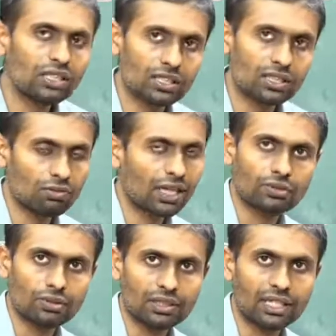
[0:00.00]
Only such
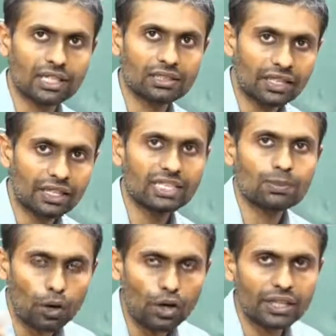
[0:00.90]
values it takes. Where
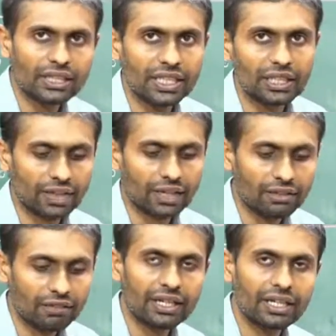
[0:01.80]
it is pointing, right?